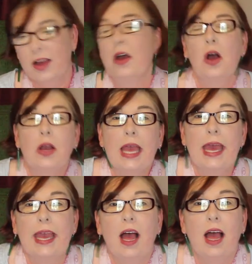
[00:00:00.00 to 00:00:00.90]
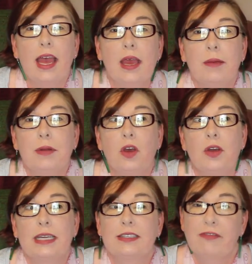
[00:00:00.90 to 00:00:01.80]
Okay, I am known
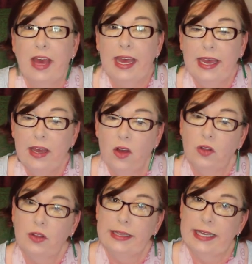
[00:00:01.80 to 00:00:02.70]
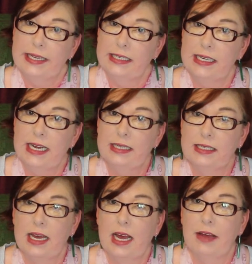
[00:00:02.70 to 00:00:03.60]
as Faye on the internet,
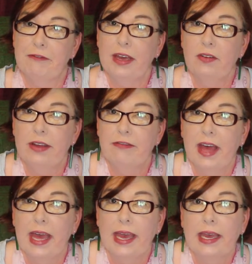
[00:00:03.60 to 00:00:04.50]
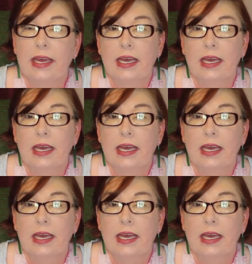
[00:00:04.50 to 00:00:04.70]
Faeryfay